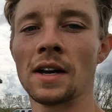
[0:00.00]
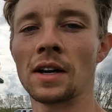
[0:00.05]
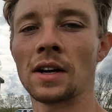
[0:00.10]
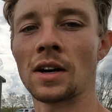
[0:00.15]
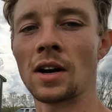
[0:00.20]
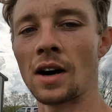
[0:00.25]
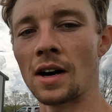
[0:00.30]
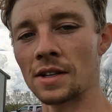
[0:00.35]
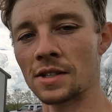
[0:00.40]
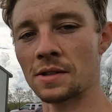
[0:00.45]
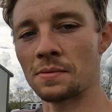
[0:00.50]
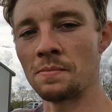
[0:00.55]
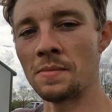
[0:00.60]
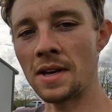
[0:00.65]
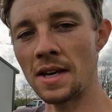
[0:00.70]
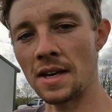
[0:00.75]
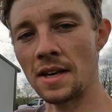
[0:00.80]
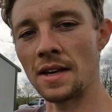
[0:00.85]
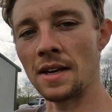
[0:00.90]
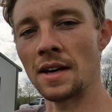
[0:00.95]
cost
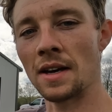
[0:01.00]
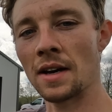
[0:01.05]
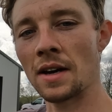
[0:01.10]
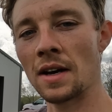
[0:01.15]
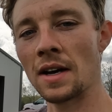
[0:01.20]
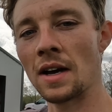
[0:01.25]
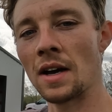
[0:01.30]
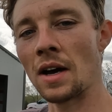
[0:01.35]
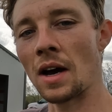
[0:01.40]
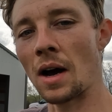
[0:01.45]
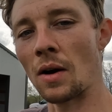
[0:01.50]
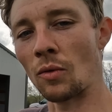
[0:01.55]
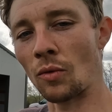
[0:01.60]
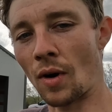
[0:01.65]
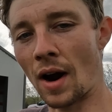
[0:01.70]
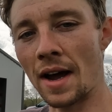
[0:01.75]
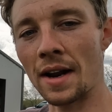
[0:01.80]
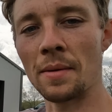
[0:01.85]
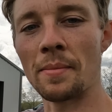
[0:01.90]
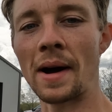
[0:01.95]
me
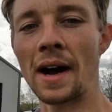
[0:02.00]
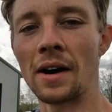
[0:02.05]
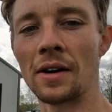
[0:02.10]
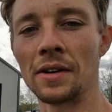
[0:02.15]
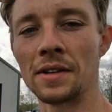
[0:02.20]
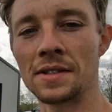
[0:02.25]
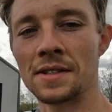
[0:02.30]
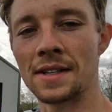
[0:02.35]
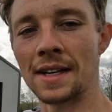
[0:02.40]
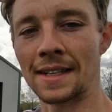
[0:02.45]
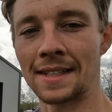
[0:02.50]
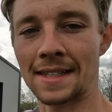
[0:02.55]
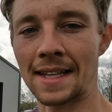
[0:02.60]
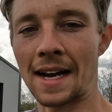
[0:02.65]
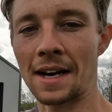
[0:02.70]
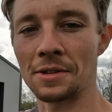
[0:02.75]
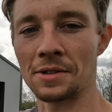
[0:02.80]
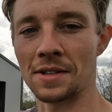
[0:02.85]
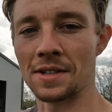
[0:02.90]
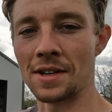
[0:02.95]
right about
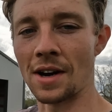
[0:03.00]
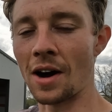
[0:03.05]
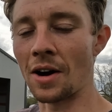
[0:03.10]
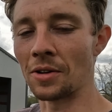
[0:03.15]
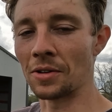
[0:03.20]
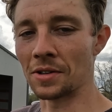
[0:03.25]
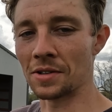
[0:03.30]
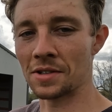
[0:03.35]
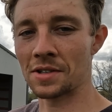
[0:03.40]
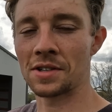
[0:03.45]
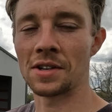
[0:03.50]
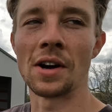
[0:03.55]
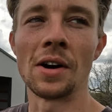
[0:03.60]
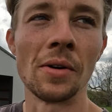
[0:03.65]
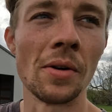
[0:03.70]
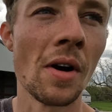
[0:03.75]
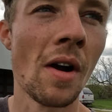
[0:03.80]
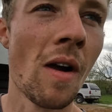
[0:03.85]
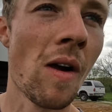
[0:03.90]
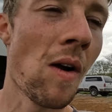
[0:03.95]
$6,000. So